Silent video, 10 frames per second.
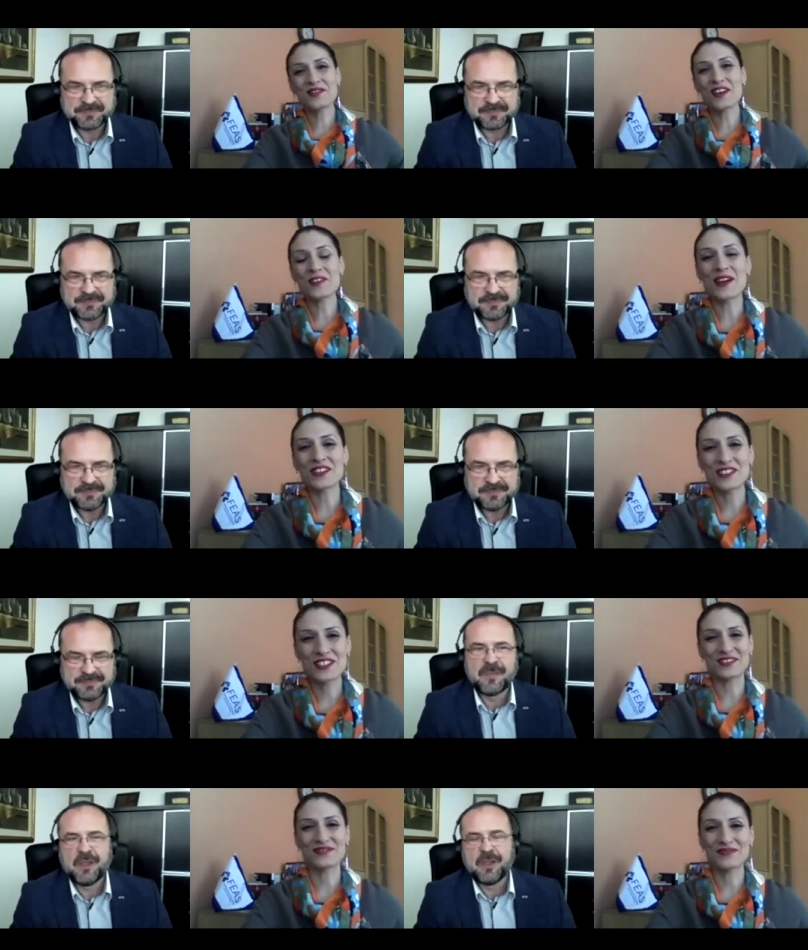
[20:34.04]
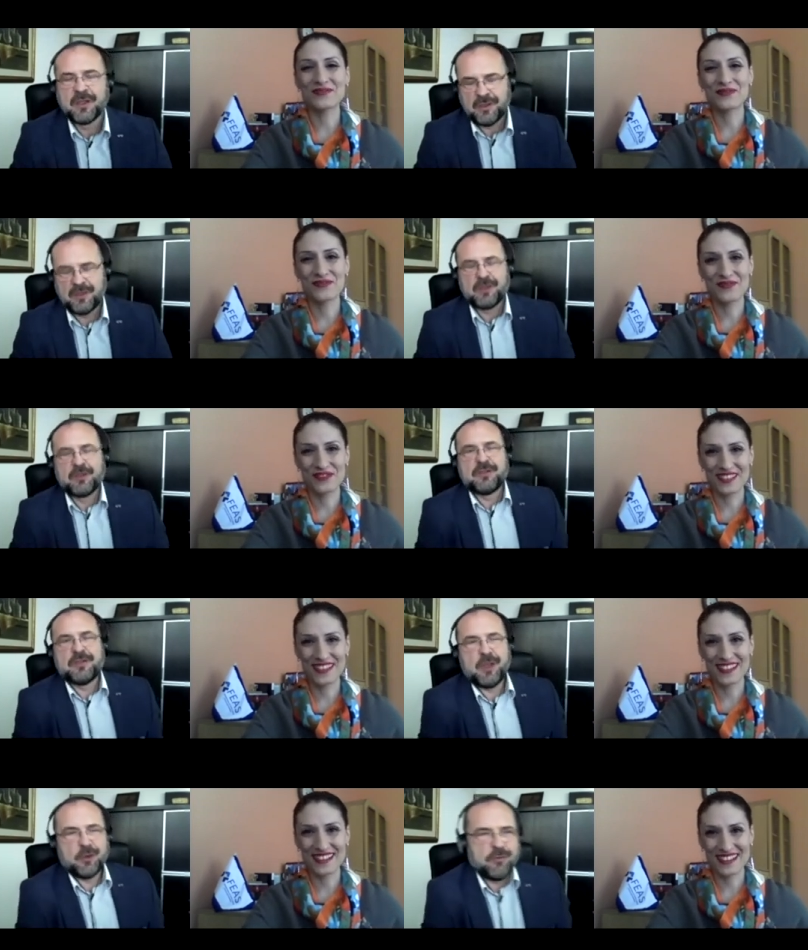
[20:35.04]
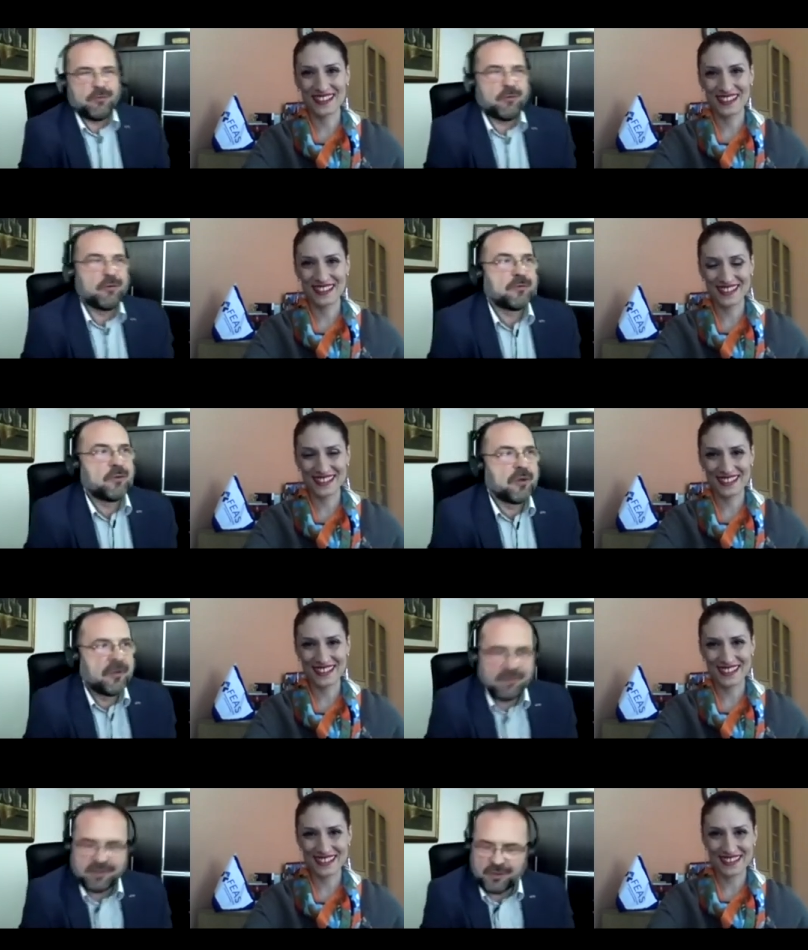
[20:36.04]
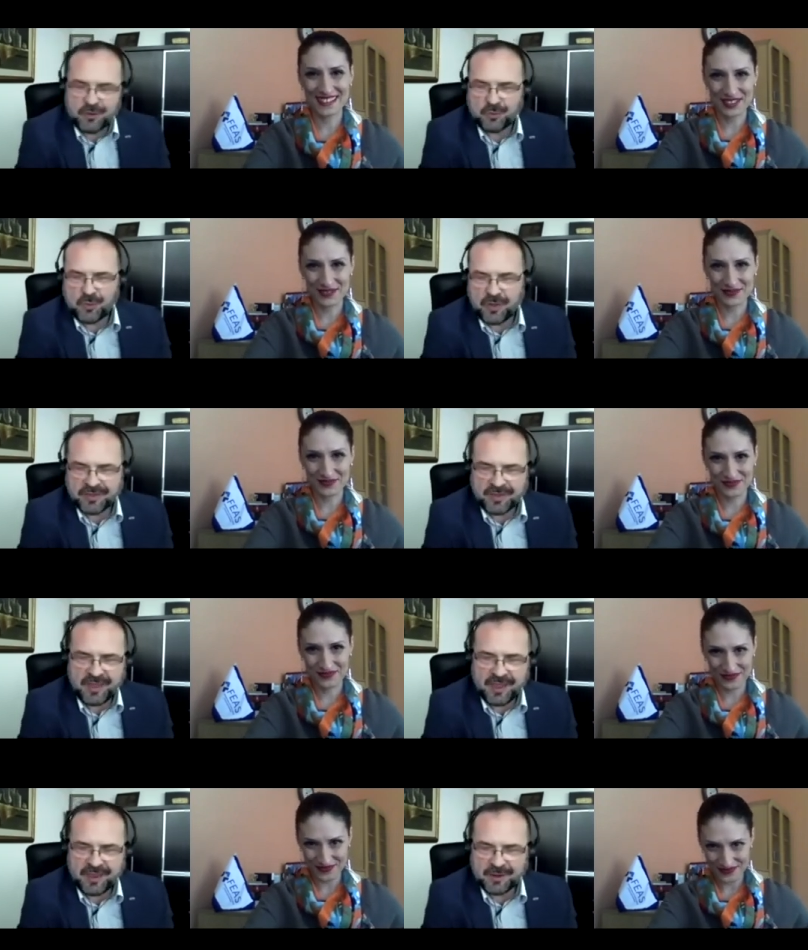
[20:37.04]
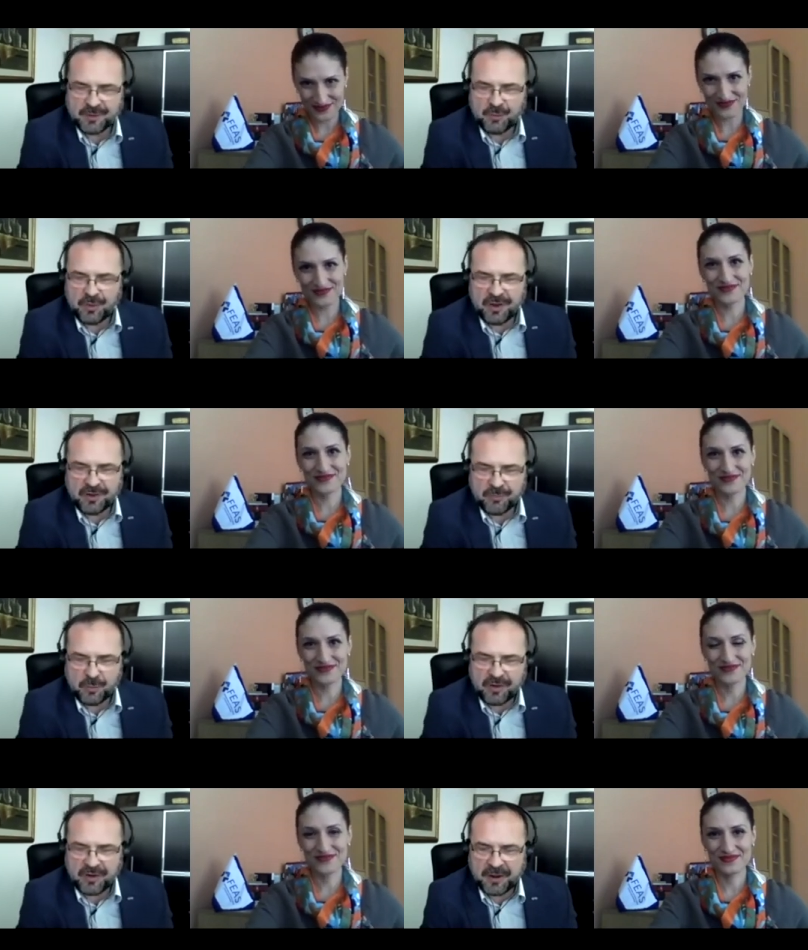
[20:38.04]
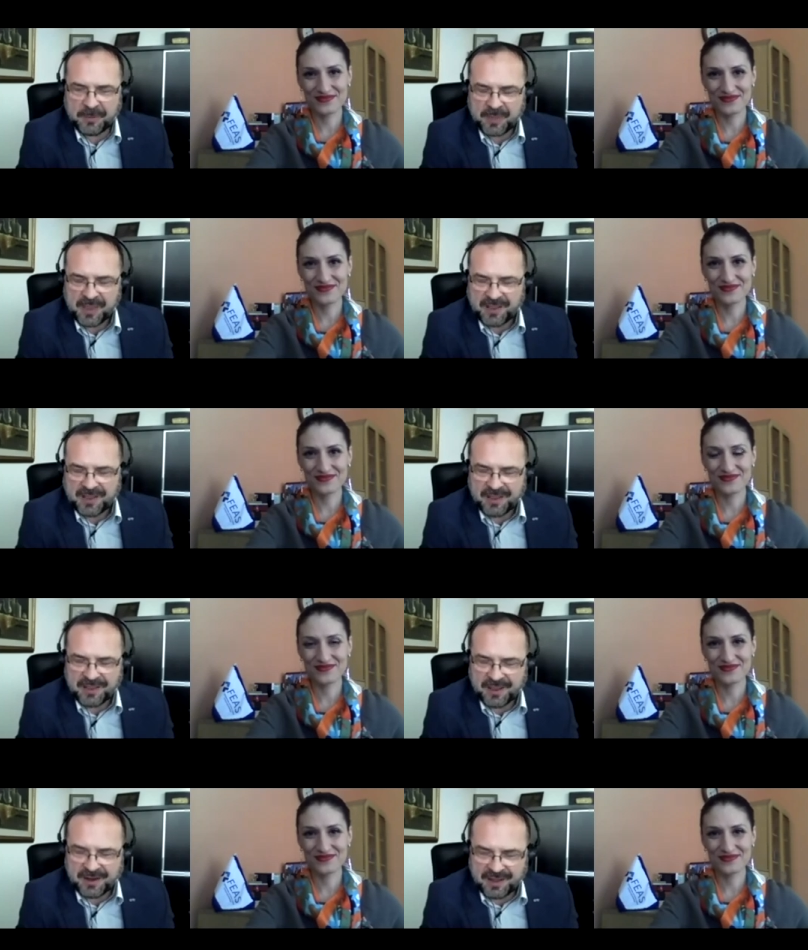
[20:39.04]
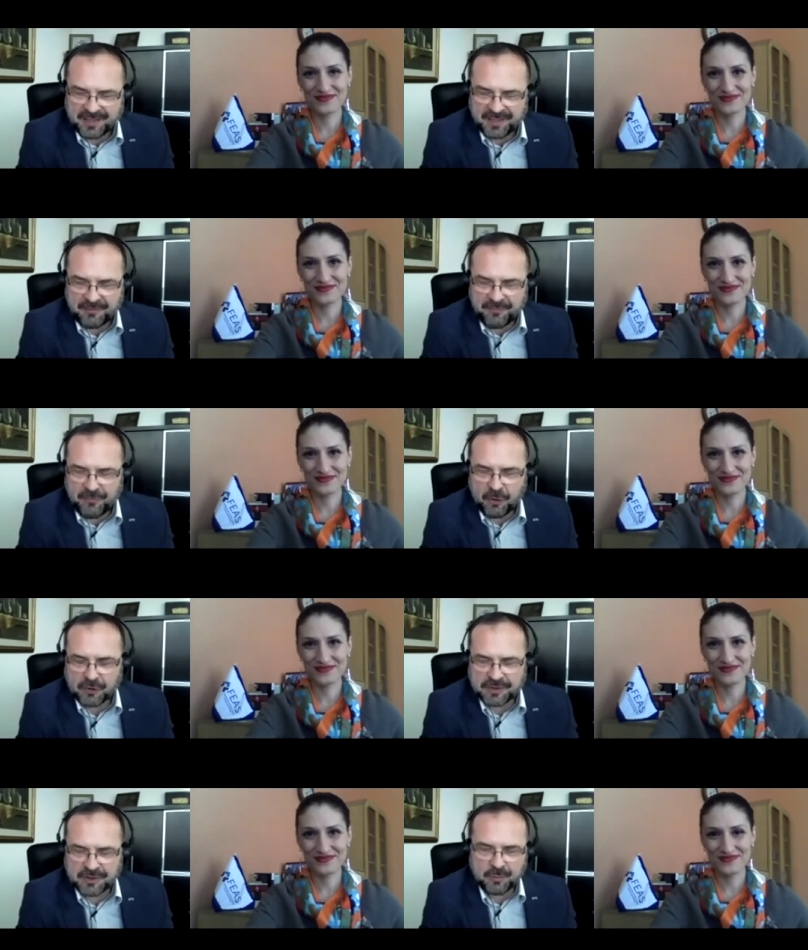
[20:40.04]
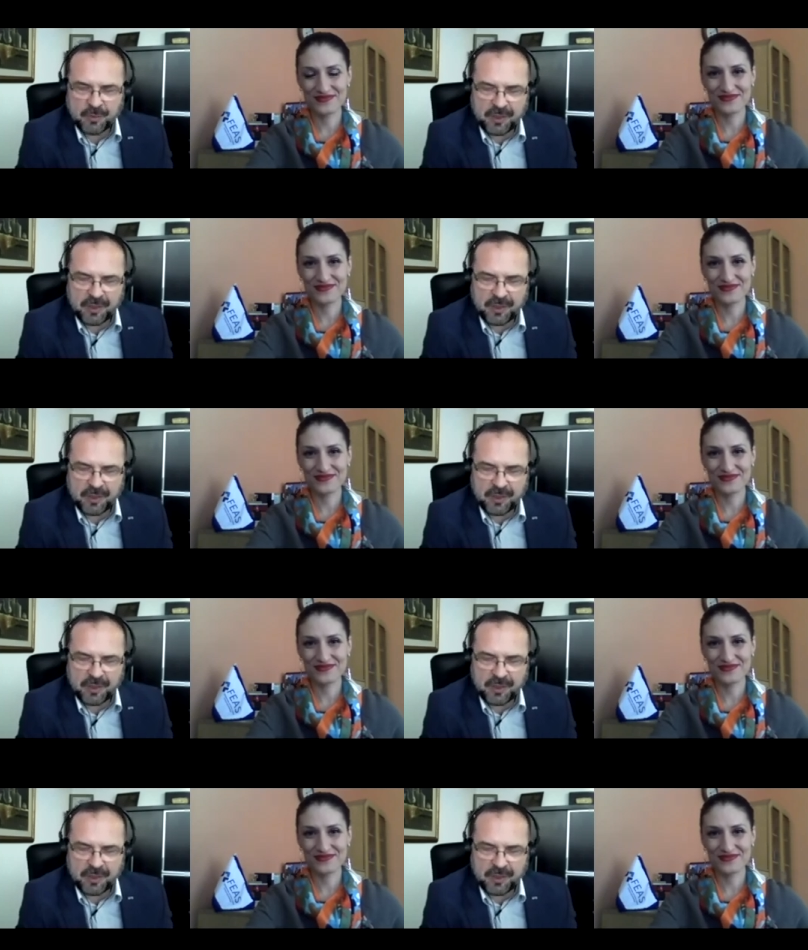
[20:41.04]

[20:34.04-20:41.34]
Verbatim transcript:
Speaker 1: you very much
Speaker 2: thank you for your invitation once again we are very uh, let's say fond that we